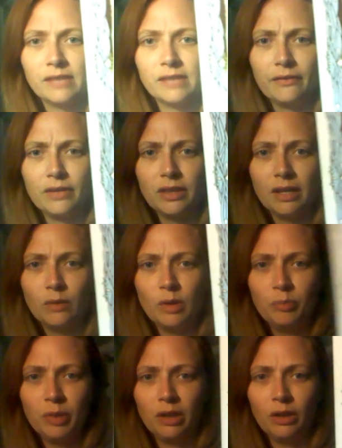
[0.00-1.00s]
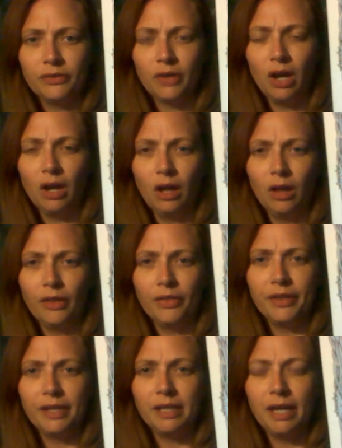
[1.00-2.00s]
everything we built, all
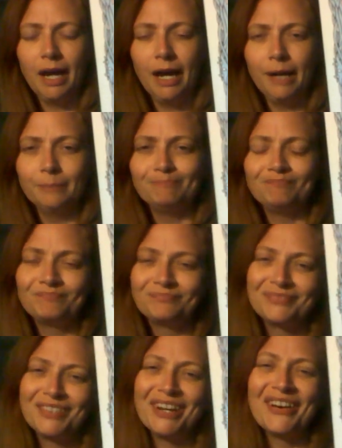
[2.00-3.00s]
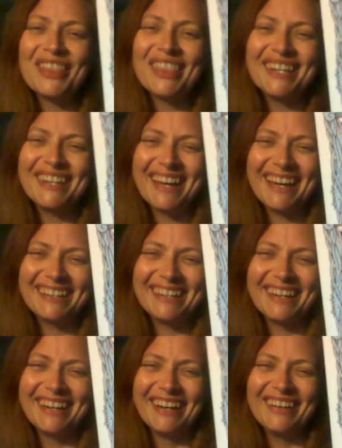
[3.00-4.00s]
the, you know what the 9
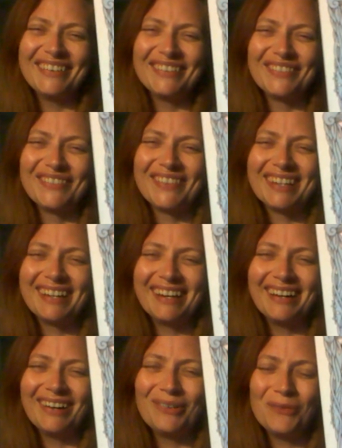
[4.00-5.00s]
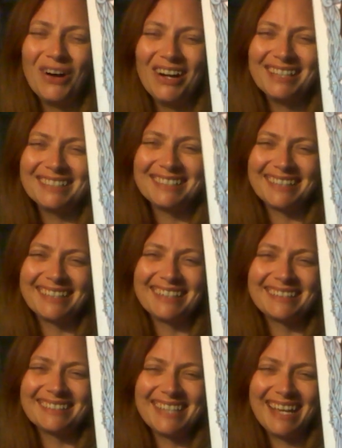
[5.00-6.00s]
of Wands and the
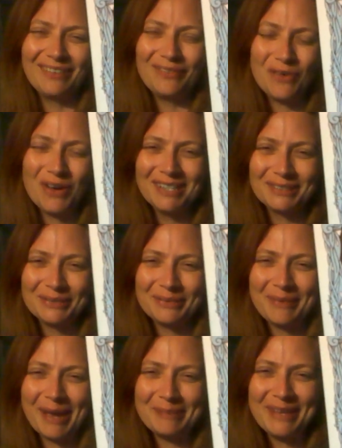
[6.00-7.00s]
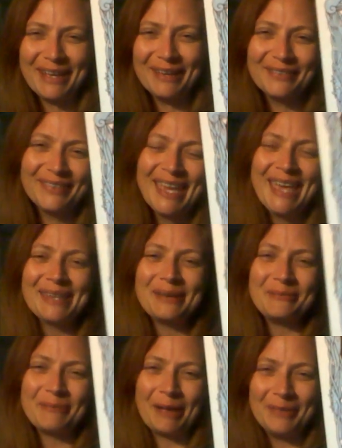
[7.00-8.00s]
10 of Wands remind me of?
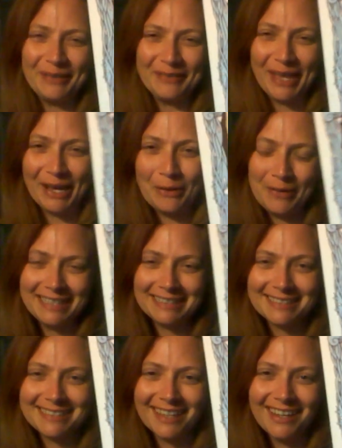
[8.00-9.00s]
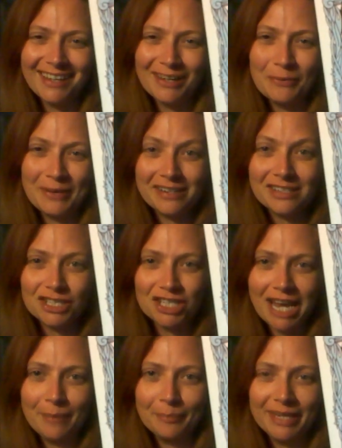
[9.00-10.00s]
They remind me of that Queen song, We Are the
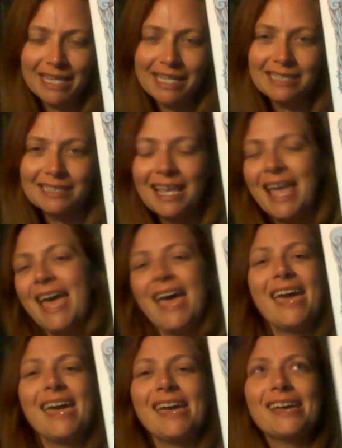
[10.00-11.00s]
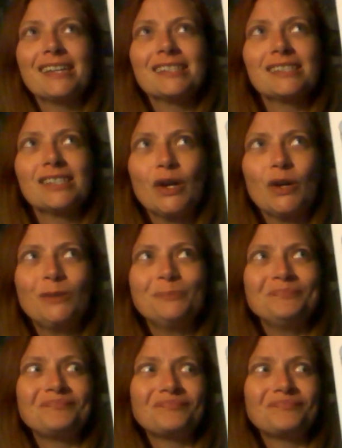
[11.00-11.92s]
Champions. And so,